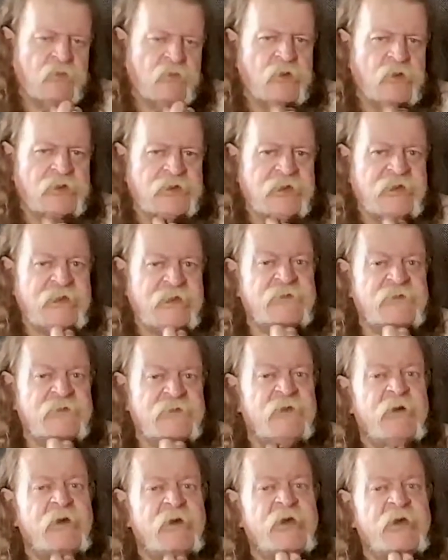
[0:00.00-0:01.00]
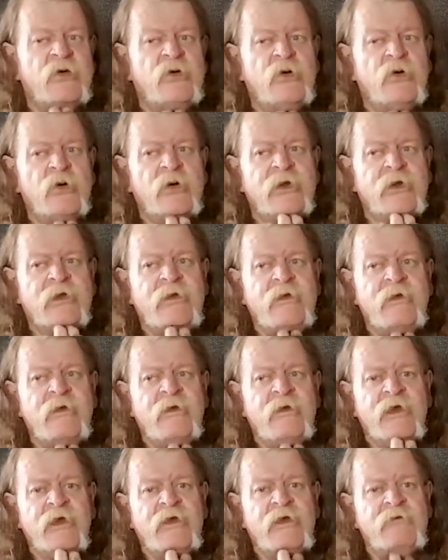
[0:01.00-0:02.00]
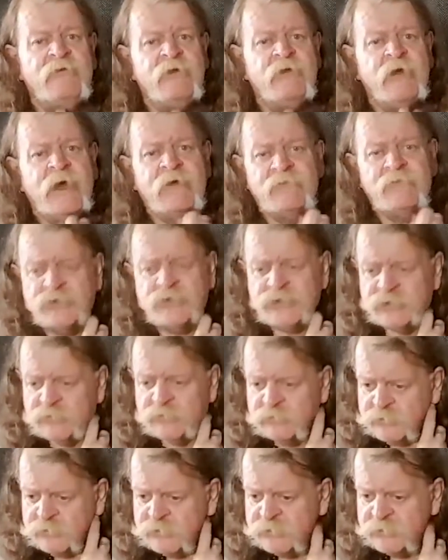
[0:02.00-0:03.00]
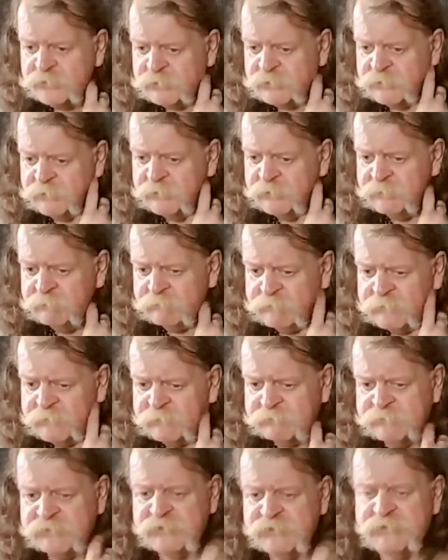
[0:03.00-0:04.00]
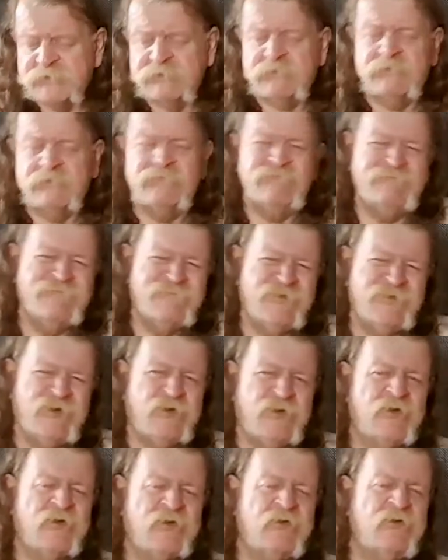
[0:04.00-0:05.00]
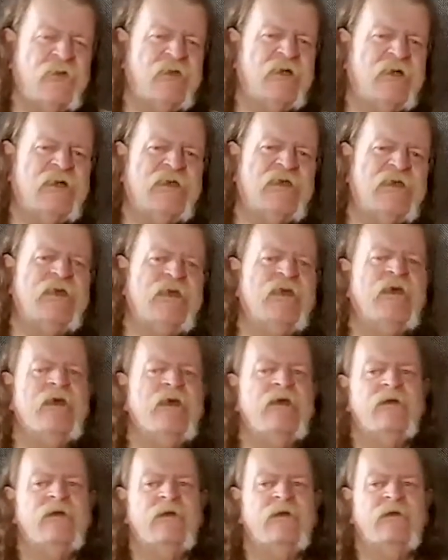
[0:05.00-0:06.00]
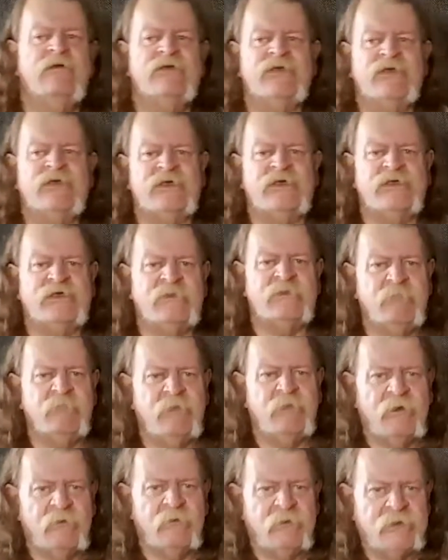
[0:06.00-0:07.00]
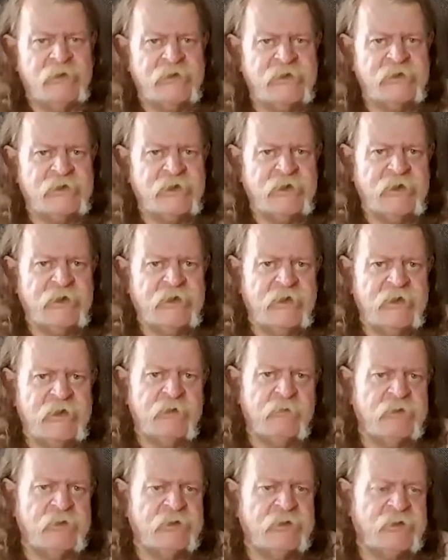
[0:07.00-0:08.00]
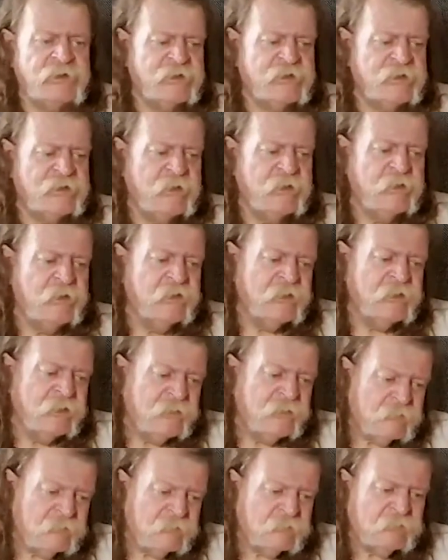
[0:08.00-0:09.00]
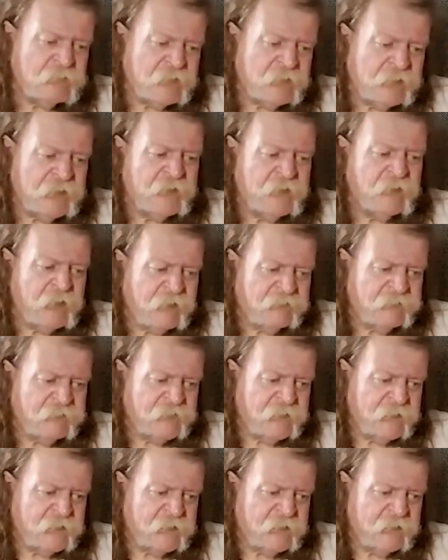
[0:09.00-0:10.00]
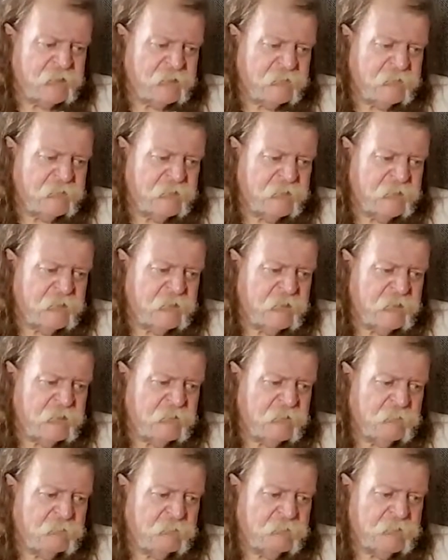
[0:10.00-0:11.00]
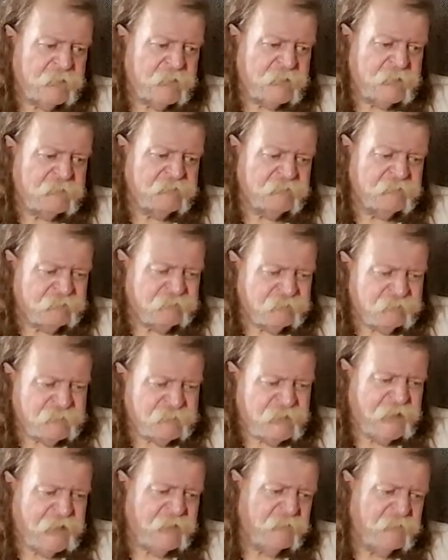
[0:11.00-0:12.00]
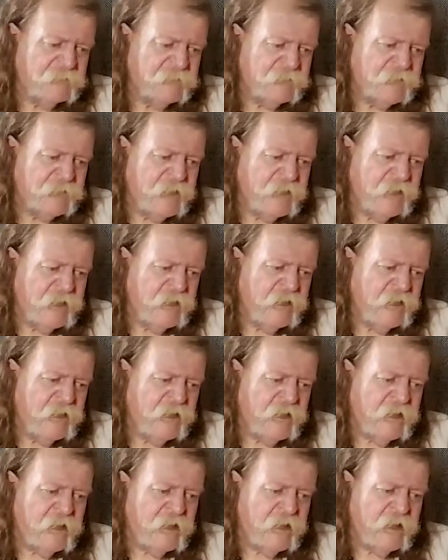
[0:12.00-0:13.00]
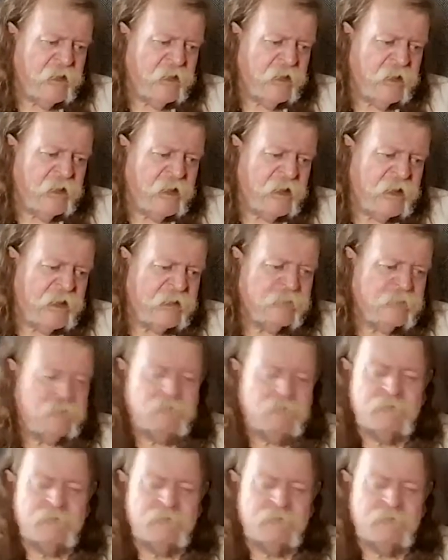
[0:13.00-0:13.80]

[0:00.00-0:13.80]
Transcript: watching. It is very gory. If you have children, perhaps it's not a good idea. There is a disemboweling scene in it, which is pretty graphic. But yeah. And